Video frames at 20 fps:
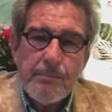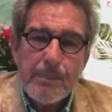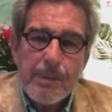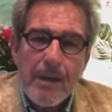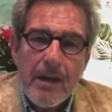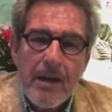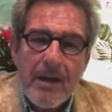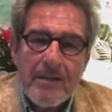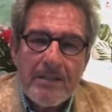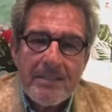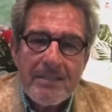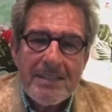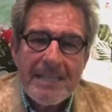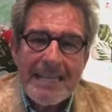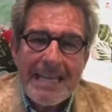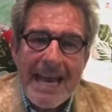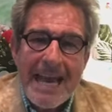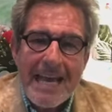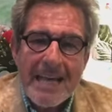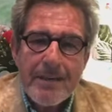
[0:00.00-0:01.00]
The plants,
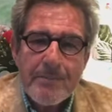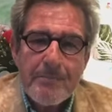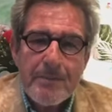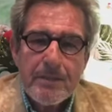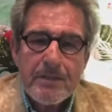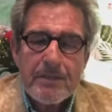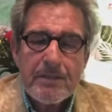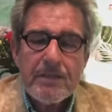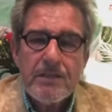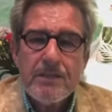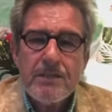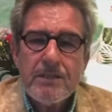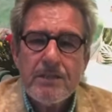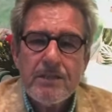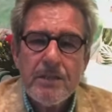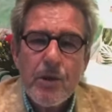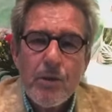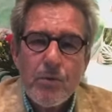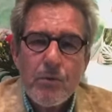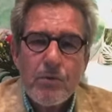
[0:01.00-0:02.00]
the animals, the
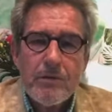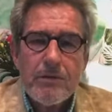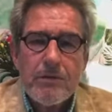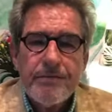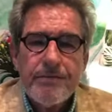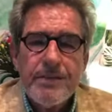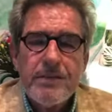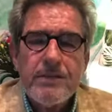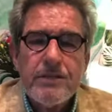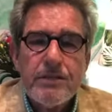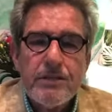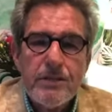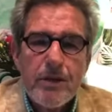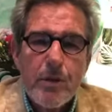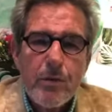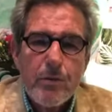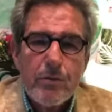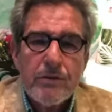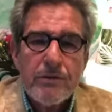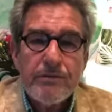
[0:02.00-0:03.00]
soul of
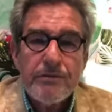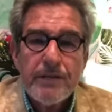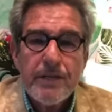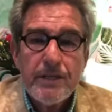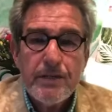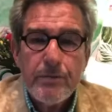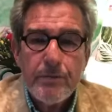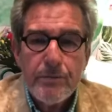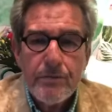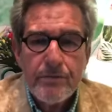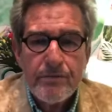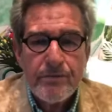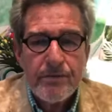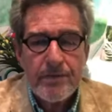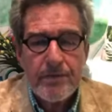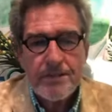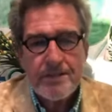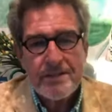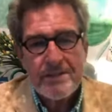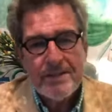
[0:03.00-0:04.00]
the
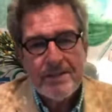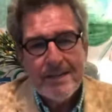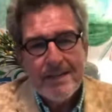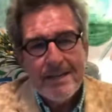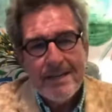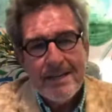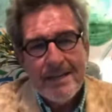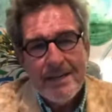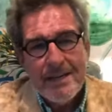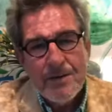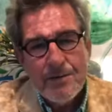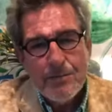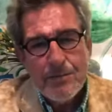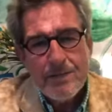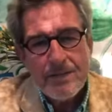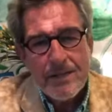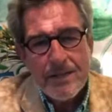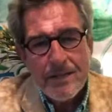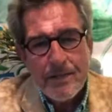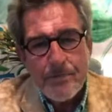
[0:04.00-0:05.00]
universe
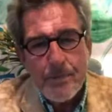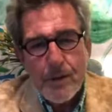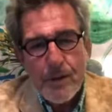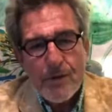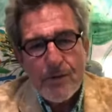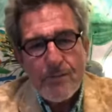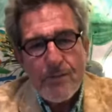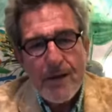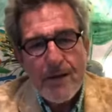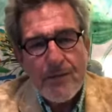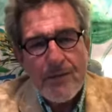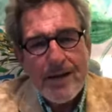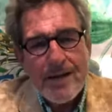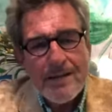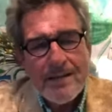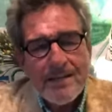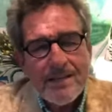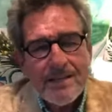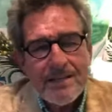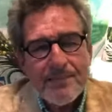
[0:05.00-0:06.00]
was in the poem I
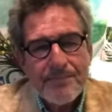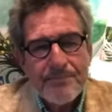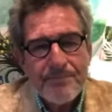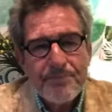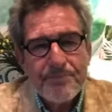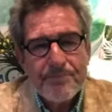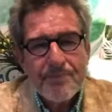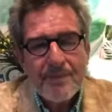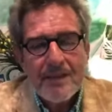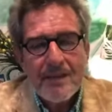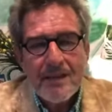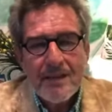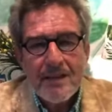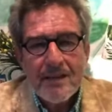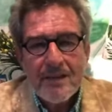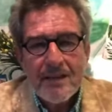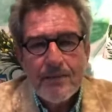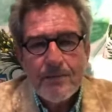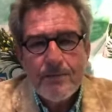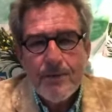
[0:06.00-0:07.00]
read
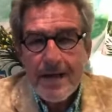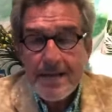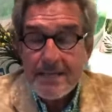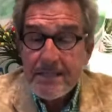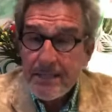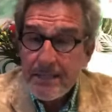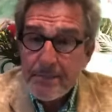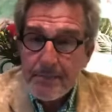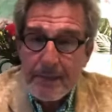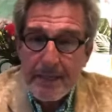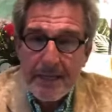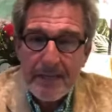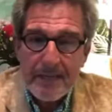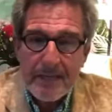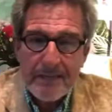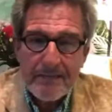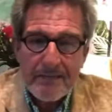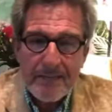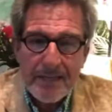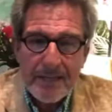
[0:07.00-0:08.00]
right at the
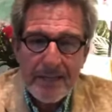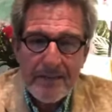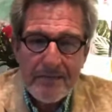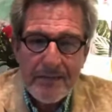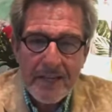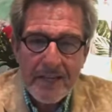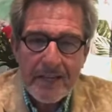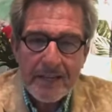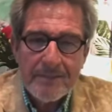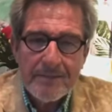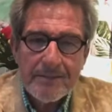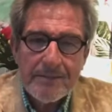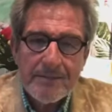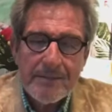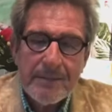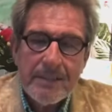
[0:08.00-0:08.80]
beginning of the evening.